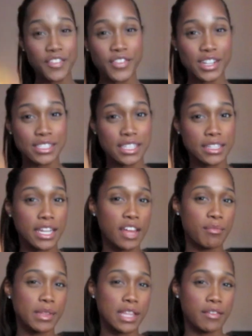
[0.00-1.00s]
first thing that
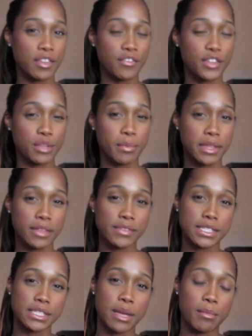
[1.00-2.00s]
I've been loving for the month of
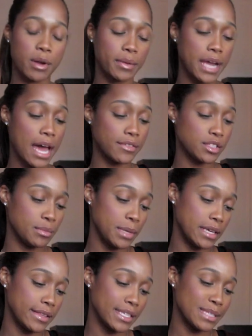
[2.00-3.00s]
December would have to
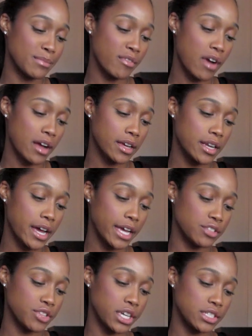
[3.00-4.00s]
be this Moroccan
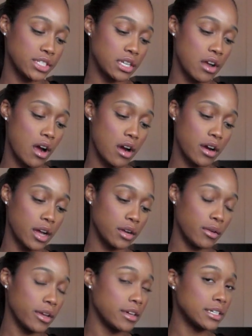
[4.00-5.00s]
Hydration
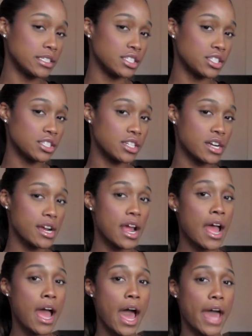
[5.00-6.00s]
Argan Oil Conditioner.
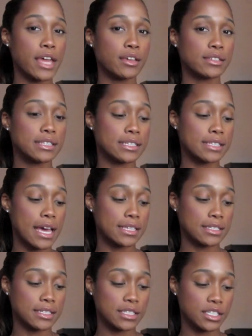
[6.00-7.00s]
I use this
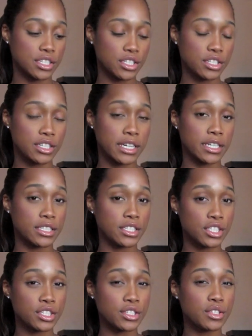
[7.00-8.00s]
as a conditioner in
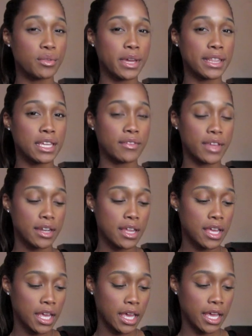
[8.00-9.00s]
addition to a leave-in.
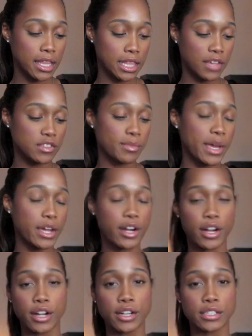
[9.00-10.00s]
It leaves my
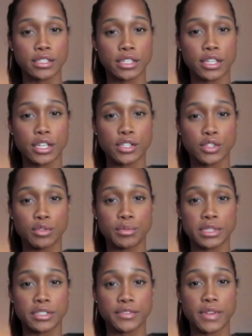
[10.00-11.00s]
curls looking
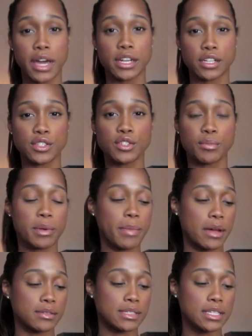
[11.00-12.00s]
super defined and super
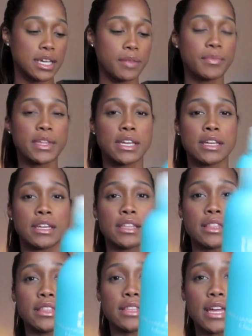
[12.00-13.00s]
bouncy.
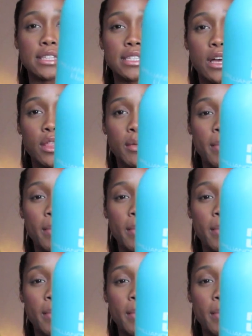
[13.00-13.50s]
That's how the